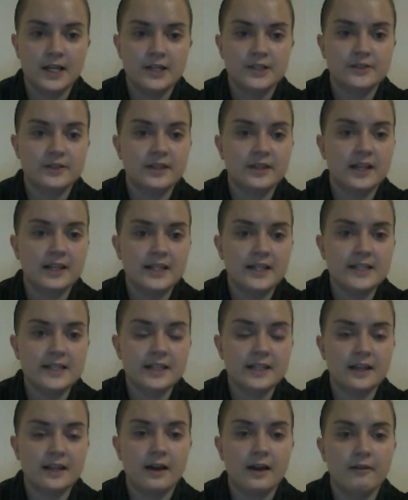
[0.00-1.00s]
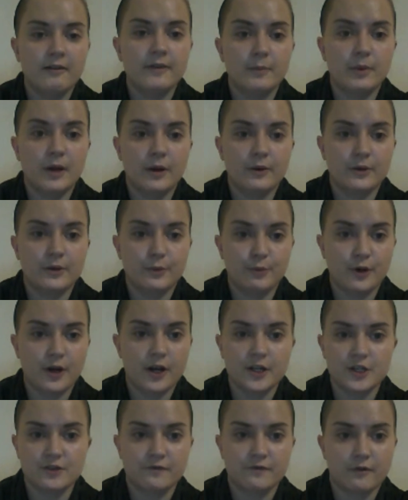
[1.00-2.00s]
So the least I love the powder
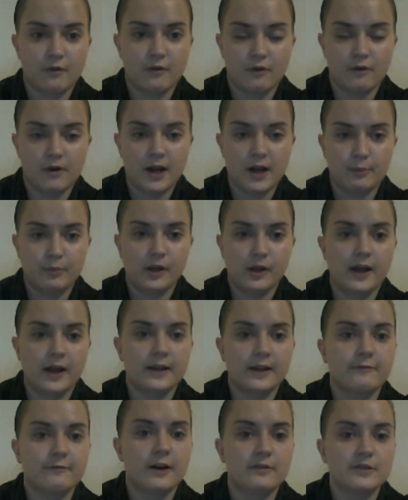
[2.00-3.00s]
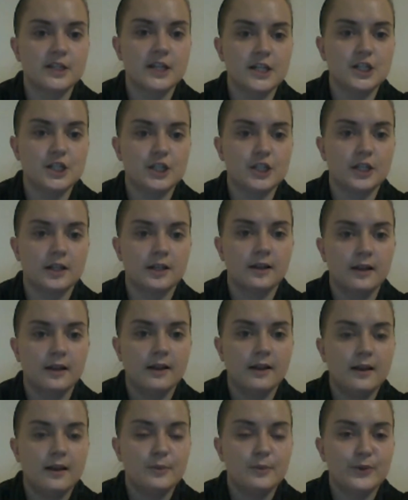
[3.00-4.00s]
brush for applying foundation,
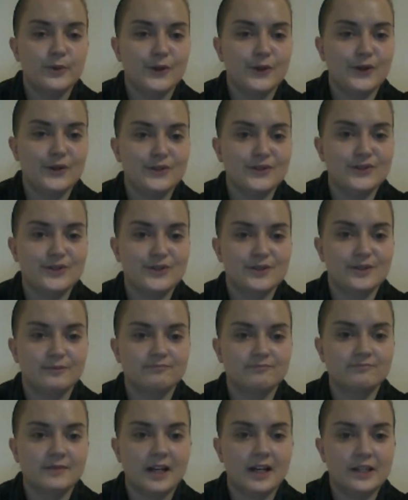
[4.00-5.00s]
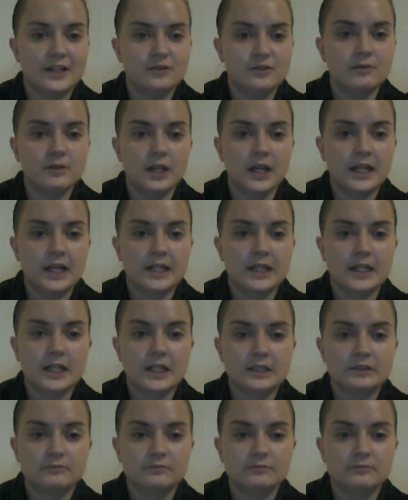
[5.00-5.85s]
because I do like